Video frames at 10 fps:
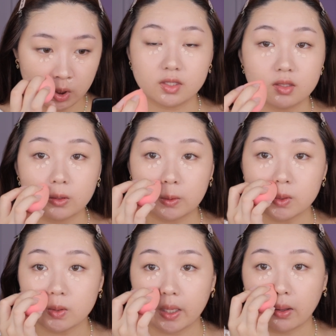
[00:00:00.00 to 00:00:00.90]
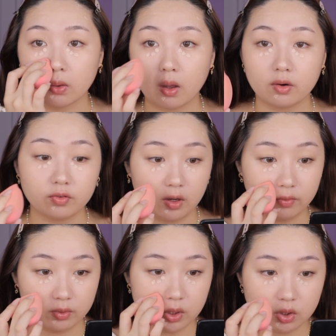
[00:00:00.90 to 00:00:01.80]
This still gives you like a lot of
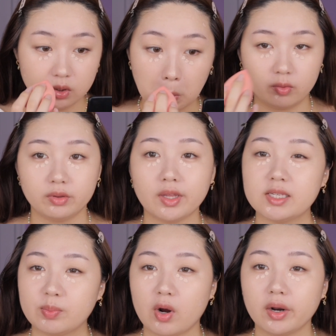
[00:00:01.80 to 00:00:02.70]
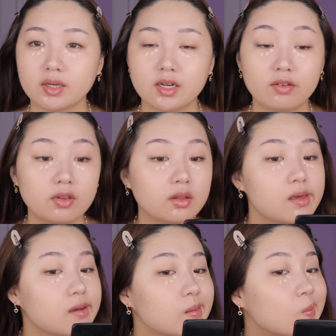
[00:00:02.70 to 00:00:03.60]
coverage, but with less product, I feel like.